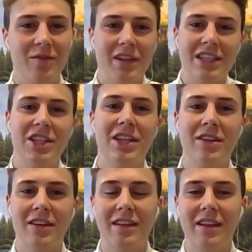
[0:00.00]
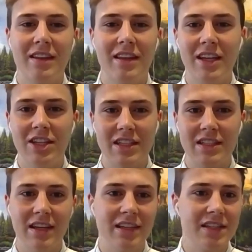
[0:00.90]
religion or anything.
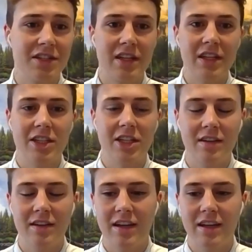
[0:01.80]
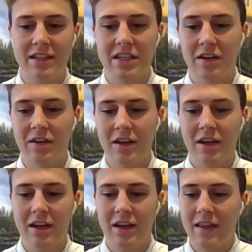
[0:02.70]
It's tradition. And so
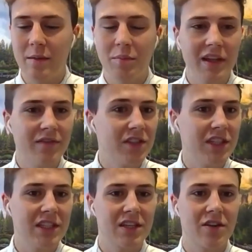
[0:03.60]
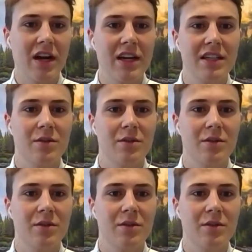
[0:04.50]
they believe in Jesus Christ,